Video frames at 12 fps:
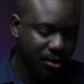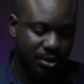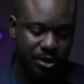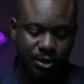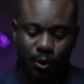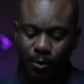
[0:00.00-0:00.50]

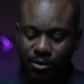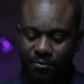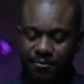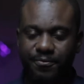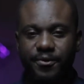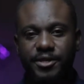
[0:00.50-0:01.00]
So the
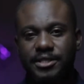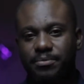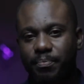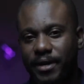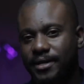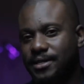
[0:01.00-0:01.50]

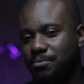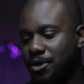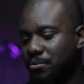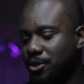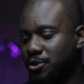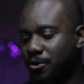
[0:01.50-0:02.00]
first plant I'm
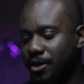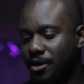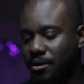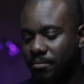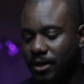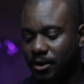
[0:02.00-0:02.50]
going to be
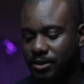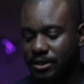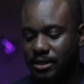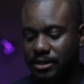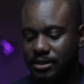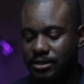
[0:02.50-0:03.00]
talking about
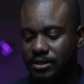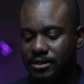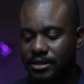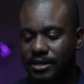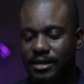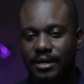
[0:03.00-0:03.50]
is
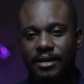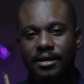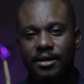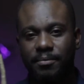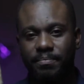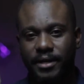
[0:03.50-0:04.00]
the
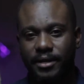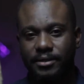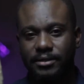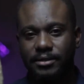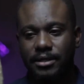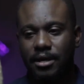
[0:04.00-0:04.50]

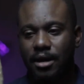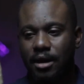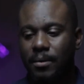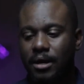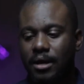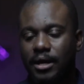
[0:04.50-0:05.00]
Houseplant.
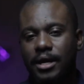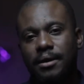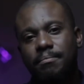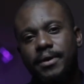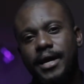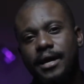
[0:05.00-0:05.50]

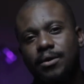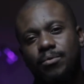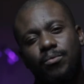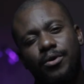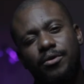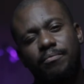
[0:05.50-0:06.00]
In
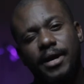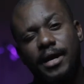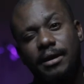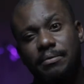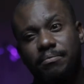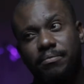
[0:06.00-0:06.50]
one of
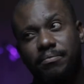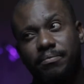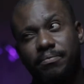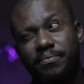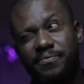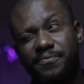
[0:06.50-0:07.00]
my
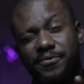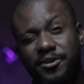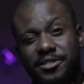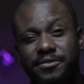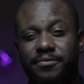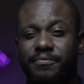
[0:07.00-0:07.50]

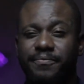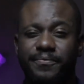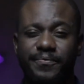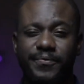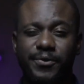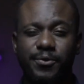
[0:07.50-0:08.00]
first
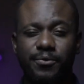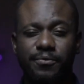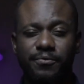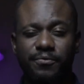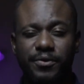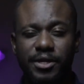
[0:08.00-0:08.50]
few
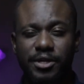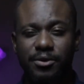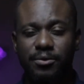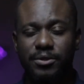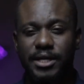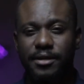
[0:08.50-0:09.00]

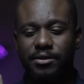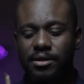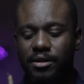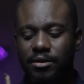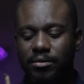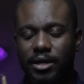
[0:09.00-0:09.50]
videos, I
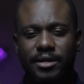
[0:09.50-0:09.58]
think